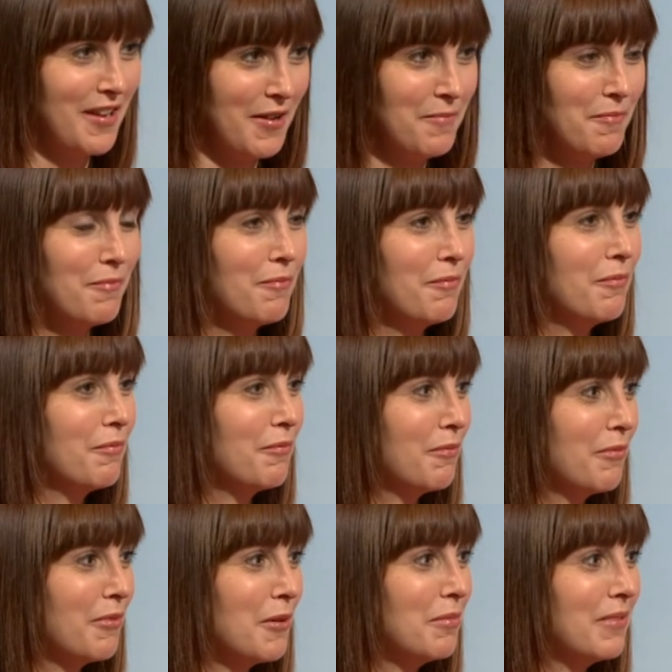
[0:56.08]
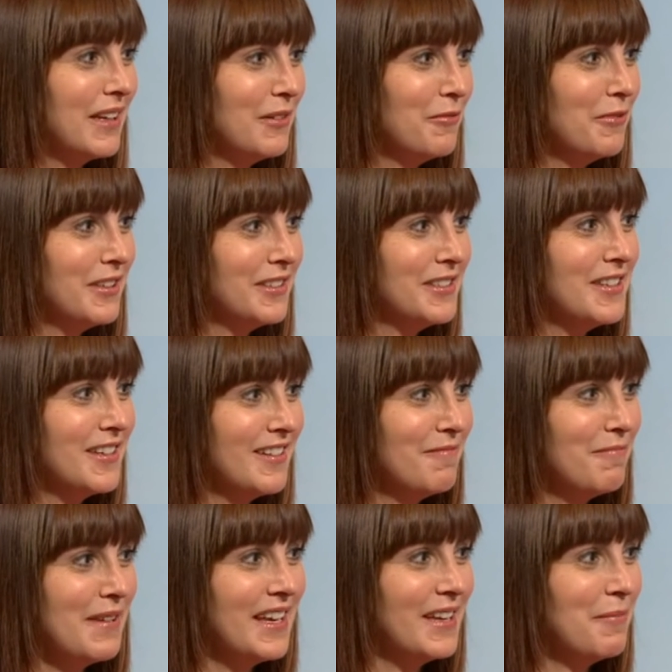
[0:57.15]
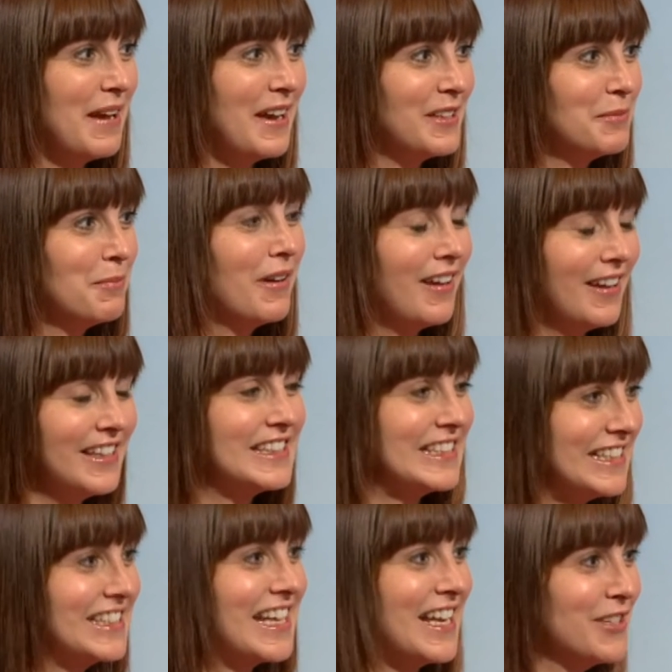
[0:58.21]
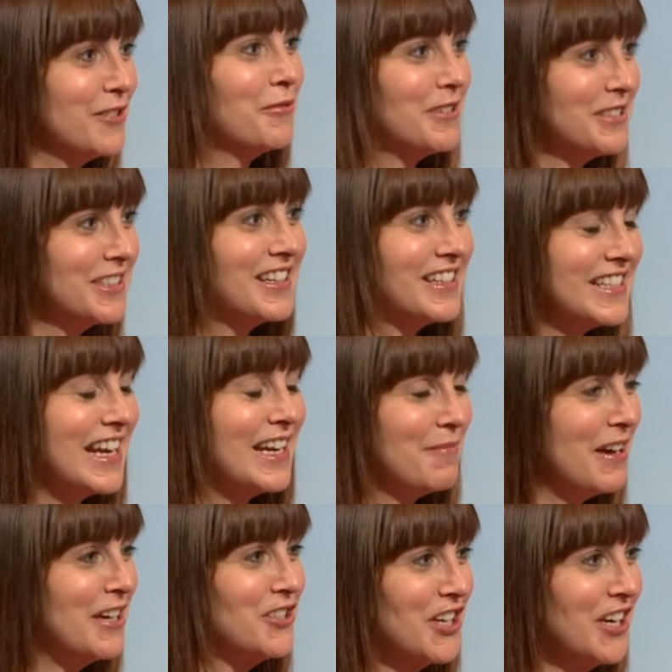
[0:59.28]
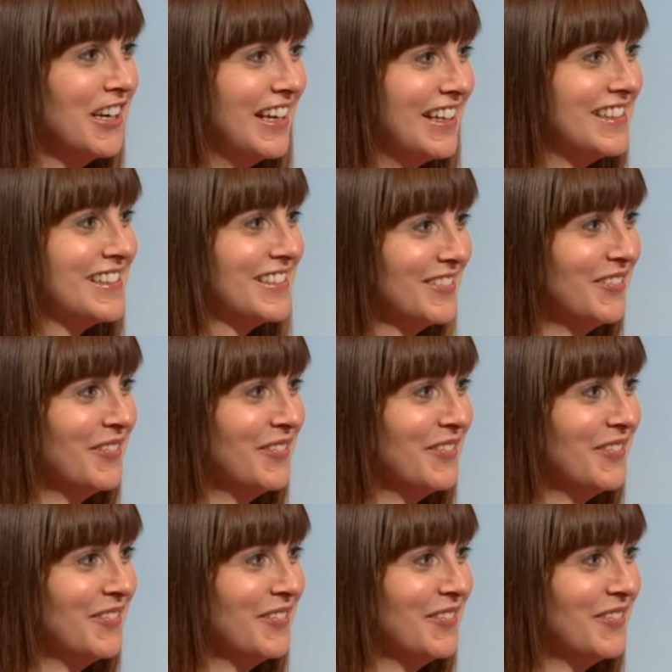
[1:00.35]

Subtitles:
Absolutely. I probably would be about as polite as Liz Kendall was to the Daily Mail journalist.